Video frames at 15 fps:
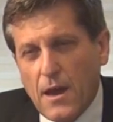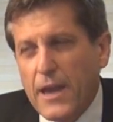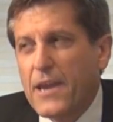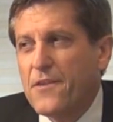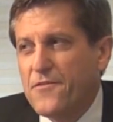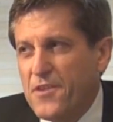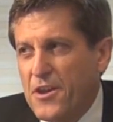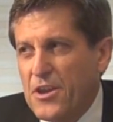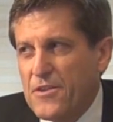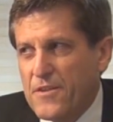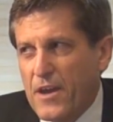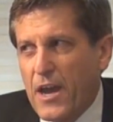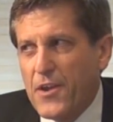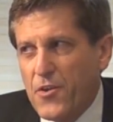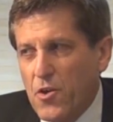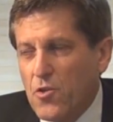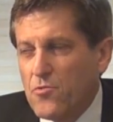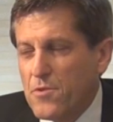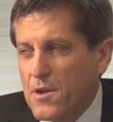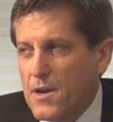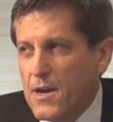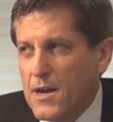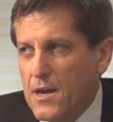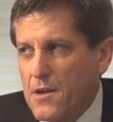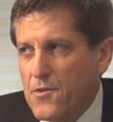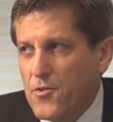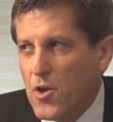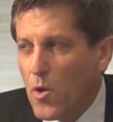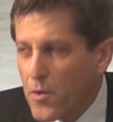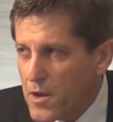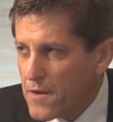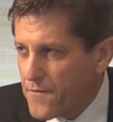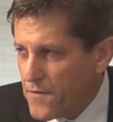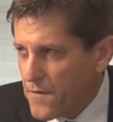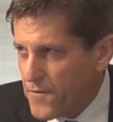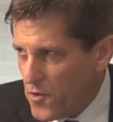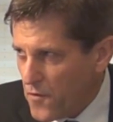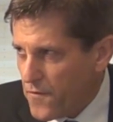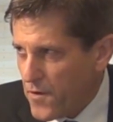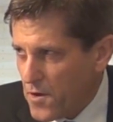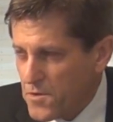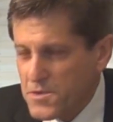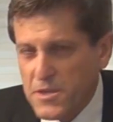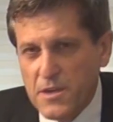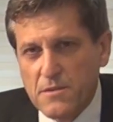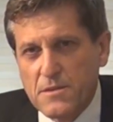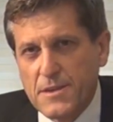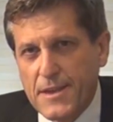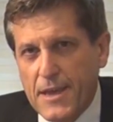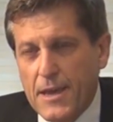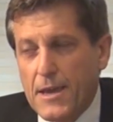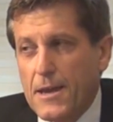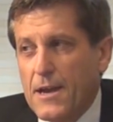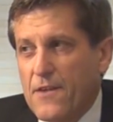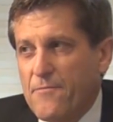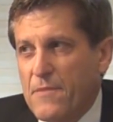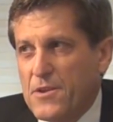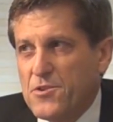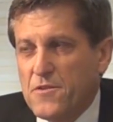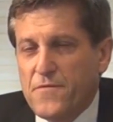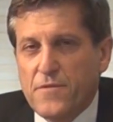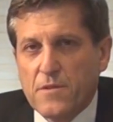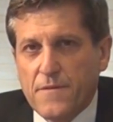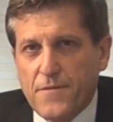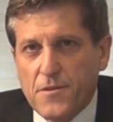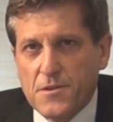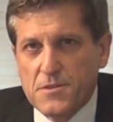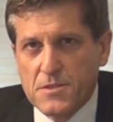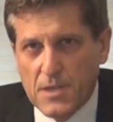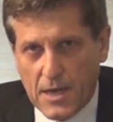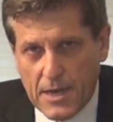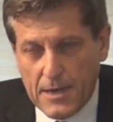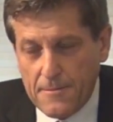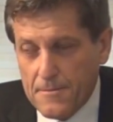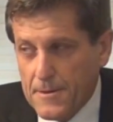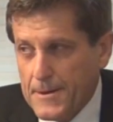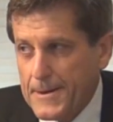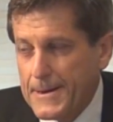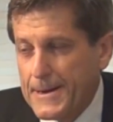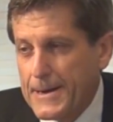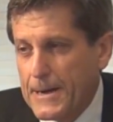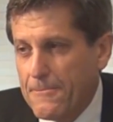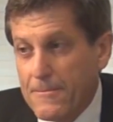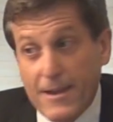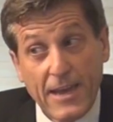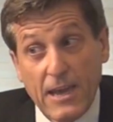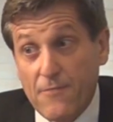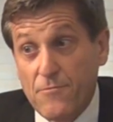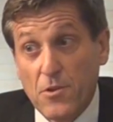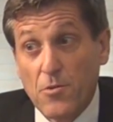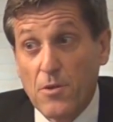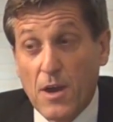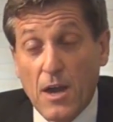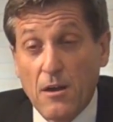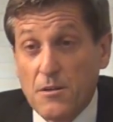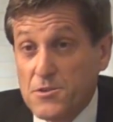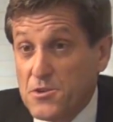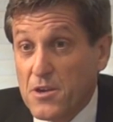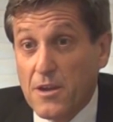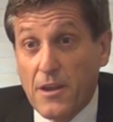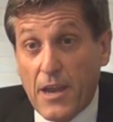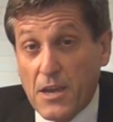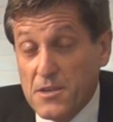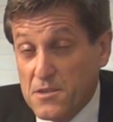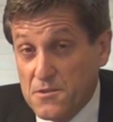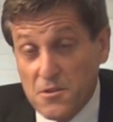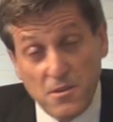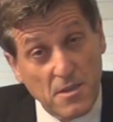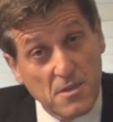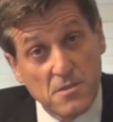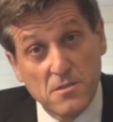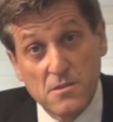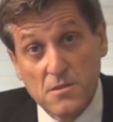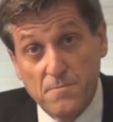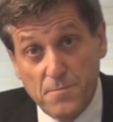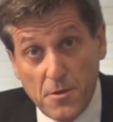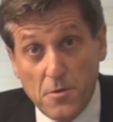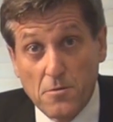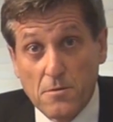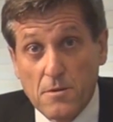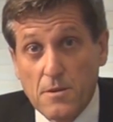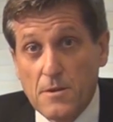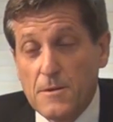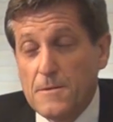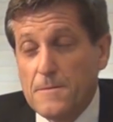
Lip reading: I can tell you that I don't know any of you folks here today. I've met you for the first time, and I have no knowledge or connection to this dispute.